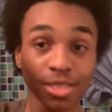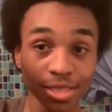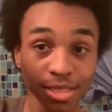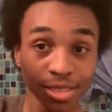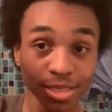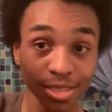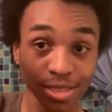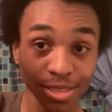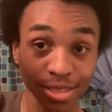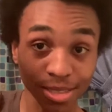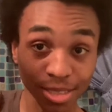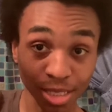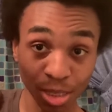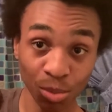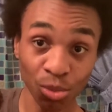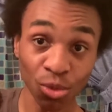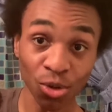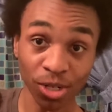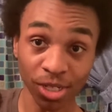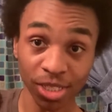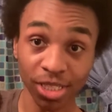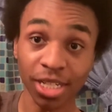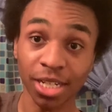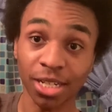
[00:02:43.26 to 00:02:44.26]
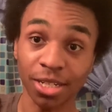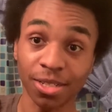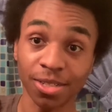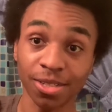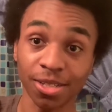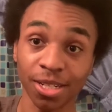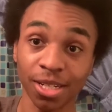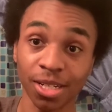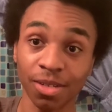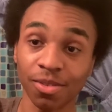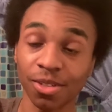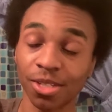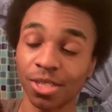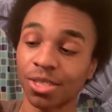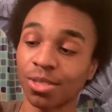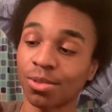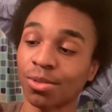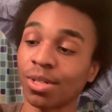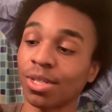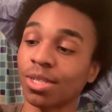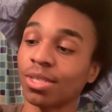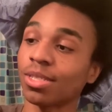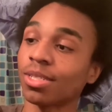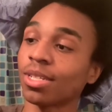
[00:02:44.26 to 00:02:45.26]
some more gel of your
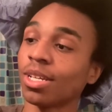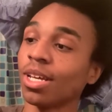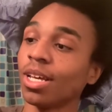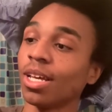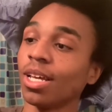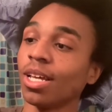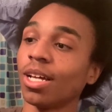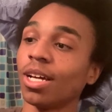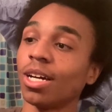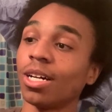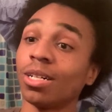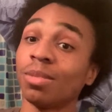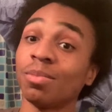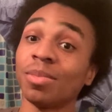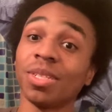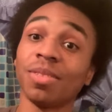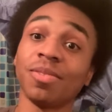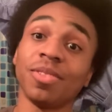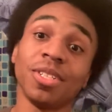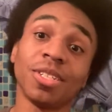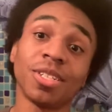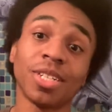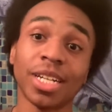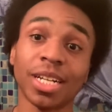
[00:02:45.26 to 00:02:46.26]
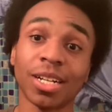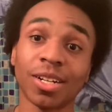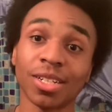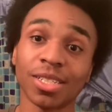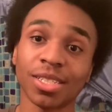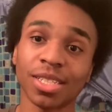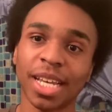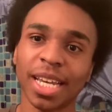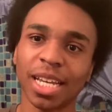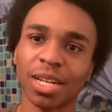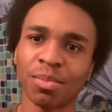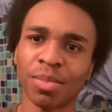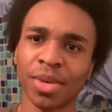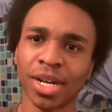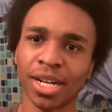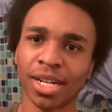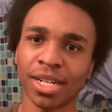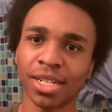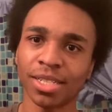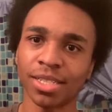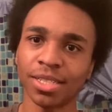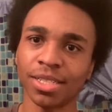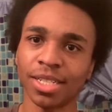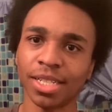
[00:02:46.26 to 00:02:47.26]
choice. If your hair is like
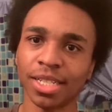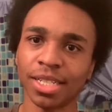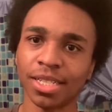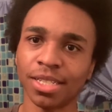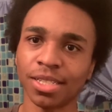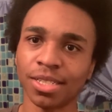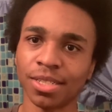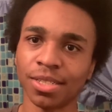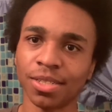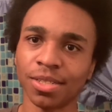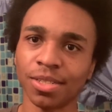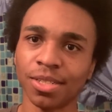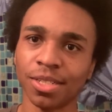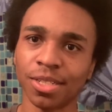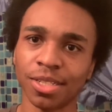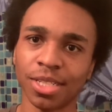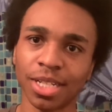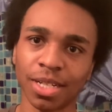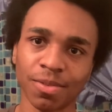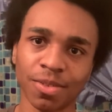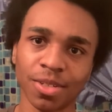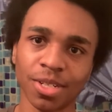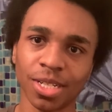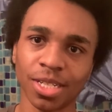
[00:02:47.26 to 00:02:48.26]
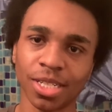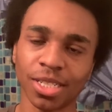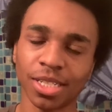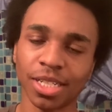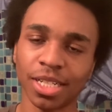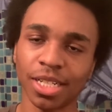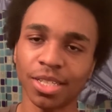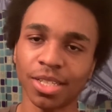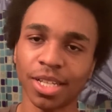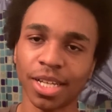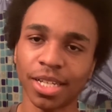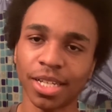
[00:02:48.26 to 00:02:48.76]
mine, then you're definitely gonna need